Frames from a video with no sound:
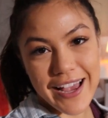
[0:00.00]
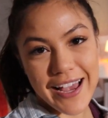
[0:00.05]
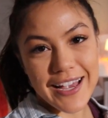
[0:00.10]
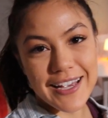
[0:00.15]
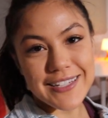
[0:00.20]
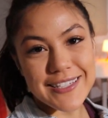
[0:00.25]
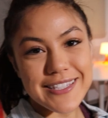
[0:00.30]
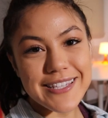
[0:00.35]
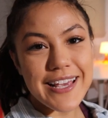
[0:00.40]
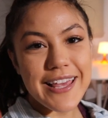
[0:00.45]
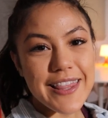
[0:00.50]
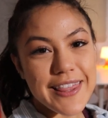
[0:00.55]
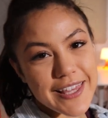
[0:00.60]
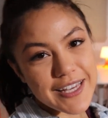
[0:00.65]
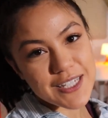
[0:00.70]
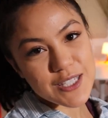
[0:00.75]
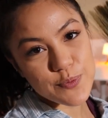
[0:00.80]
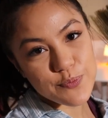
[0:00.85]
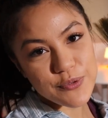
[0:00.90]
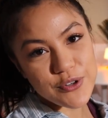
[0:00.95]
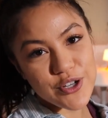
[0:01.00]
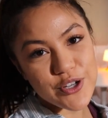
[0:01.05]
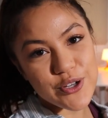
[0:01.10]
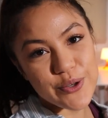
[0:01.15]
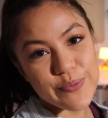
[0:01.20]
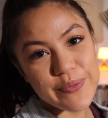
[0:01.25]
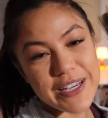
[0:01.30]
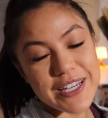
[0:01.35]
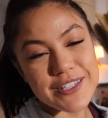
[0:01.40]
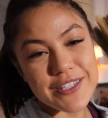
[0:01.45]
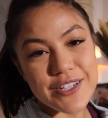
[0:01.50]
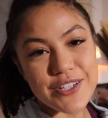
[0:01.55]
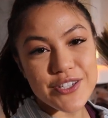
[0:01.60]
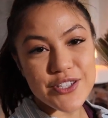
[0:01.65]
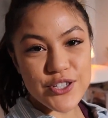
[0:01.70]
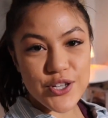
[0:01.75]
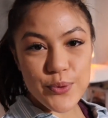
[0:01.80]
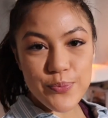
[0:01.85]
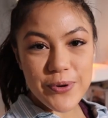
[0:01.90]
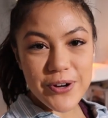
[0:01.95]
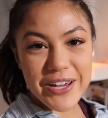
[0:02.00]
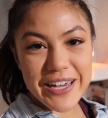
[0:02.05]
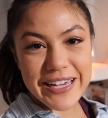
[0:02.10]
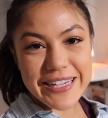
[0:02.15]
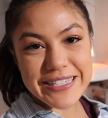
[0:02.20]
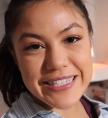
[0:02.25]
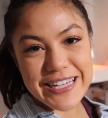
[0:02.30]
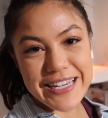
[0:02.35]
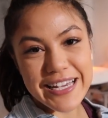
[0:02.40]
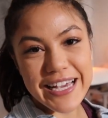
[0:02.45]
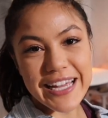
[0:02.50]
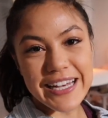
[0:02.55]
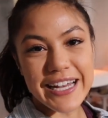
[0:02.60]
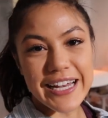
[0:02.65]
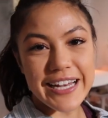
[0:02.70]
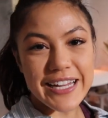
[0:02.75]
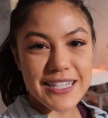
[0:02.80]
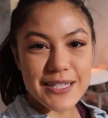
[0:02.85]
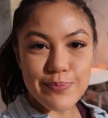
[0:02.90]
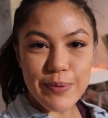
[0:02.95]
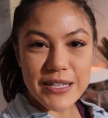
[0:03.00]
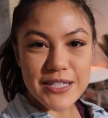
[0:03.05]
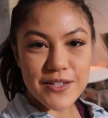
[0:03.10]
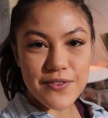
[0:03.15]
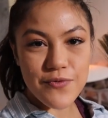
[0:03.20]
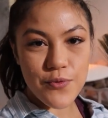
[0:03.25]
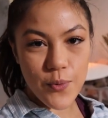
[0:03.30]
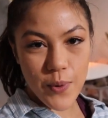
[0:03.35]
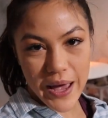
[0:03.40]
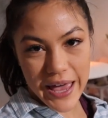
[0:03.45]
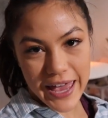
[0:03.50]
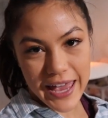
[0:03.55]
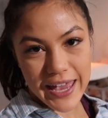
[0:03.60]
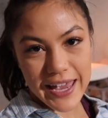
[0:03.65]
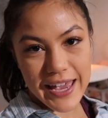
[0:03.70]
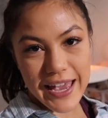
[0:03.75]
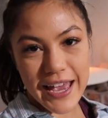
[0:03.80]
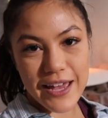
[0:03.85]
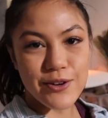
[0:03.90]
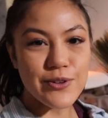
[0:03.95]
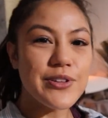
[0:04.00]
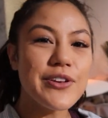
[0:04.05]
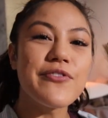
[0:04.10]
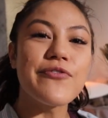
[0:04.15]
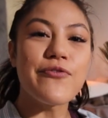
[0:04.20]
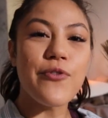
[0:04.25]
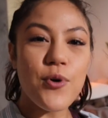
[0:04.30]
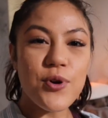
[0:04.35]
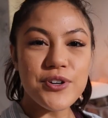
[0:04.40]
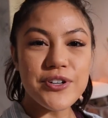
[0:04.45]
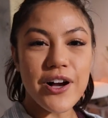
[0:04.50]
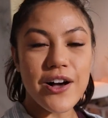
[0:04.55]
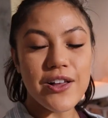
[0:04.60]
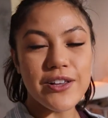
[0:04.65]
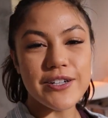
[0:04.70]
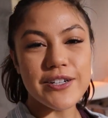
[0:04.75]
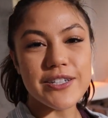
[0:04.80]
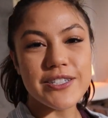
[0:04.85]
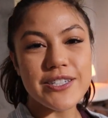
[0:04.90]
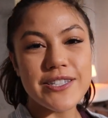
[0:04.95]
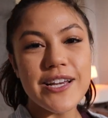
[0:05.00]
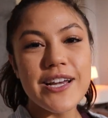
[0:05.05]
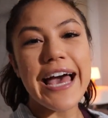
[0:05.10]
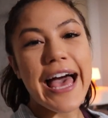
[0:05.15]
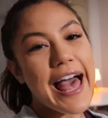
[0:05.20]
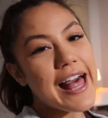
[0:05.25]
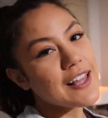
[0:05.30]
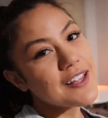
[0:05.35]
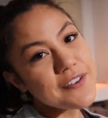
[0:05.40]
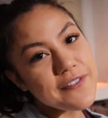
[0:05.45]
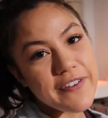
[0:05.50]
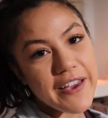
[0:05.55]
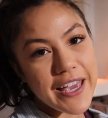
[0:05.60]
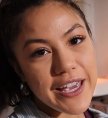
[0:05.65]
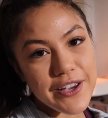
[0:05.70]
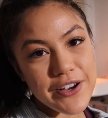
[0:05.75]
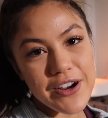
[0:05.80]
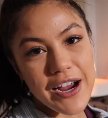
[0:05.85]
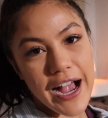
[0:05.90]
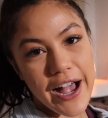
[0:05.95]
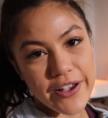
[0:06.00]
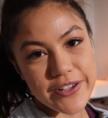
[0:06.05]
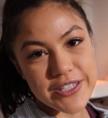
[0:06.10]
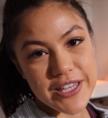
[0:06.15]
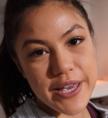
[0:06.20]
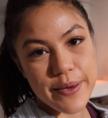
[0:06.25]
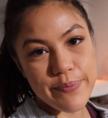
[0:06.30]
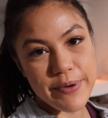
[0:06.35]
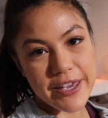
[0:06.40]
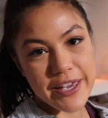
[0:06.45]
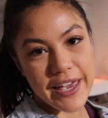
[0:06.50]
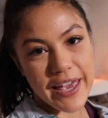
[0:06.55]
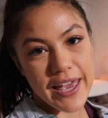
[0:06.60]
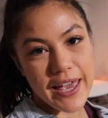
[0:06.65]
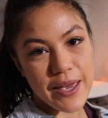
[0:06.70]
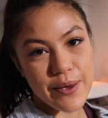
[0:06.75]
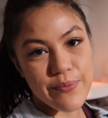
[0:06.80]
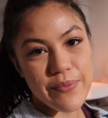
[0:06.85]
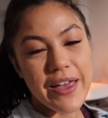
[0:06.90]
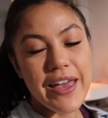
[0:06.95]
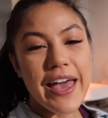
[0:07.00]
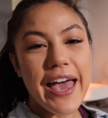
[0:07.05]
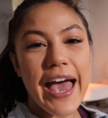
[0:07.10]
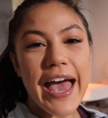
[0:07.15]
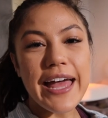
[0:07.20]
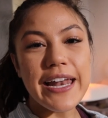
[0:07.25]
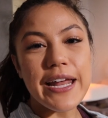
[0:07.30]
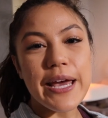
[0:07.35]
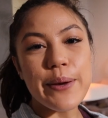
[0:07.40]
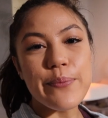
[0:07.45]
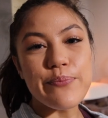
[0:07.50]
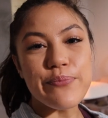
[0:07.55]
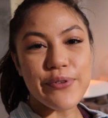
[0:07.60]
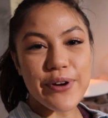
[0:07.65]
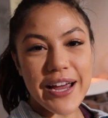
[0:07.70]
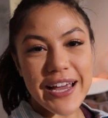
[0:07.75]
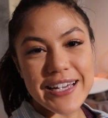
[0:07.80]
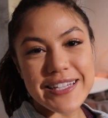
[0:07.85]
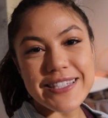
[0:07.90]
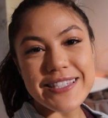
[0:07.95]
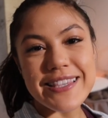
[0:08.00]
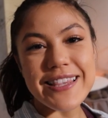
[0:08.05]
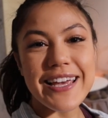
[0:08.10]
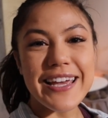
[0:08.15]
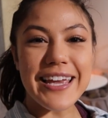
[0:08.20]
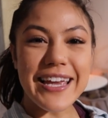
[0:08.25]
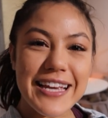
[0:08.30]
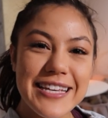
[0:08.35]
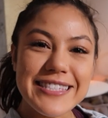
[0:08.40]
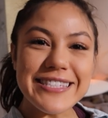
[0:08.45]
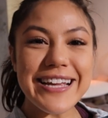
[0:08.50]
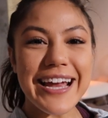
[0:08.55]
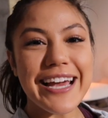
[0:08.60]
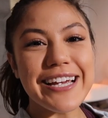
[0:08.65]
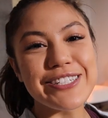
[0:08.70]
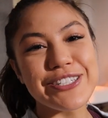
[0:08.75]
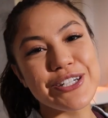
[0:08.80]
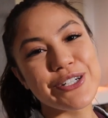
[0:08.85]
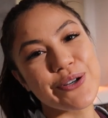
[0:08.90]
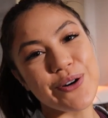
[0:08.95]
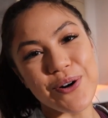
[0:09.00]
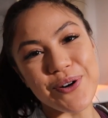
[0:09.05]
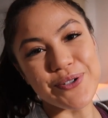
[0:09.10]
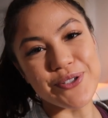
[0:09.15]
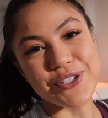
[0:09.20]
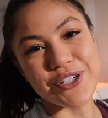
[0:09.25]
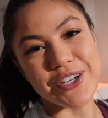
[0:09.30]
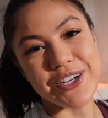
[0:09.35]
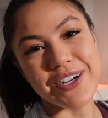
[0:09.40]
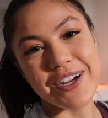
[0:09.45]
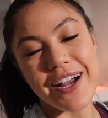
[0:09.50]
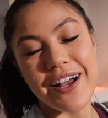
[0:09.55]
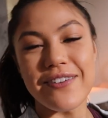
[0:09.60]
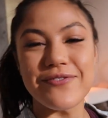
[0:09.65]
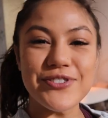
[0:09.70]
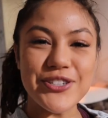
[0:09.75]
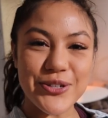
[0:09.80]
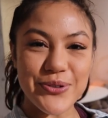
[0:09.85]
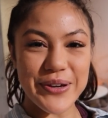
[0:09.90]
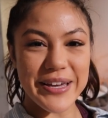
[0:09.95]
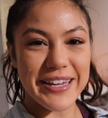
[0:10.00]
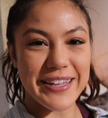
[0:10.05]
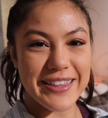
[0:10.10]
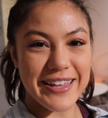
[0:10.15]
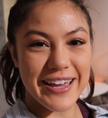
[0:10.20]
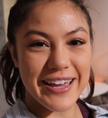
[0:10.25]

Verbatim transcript: guys, this broom is a super easy and inexpensive way at only $4 to elevate your housekeeping game and embrace the East Asian culture of doing